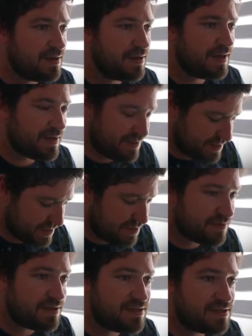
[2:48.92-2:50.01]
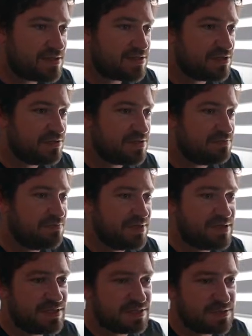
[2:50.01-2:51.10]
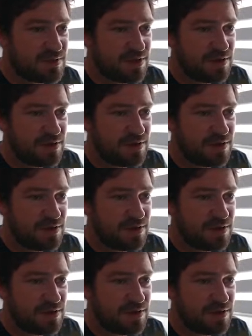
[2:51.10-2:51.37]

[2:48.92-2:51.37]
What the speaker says: Yeah, check out, this school is busy. There's quite a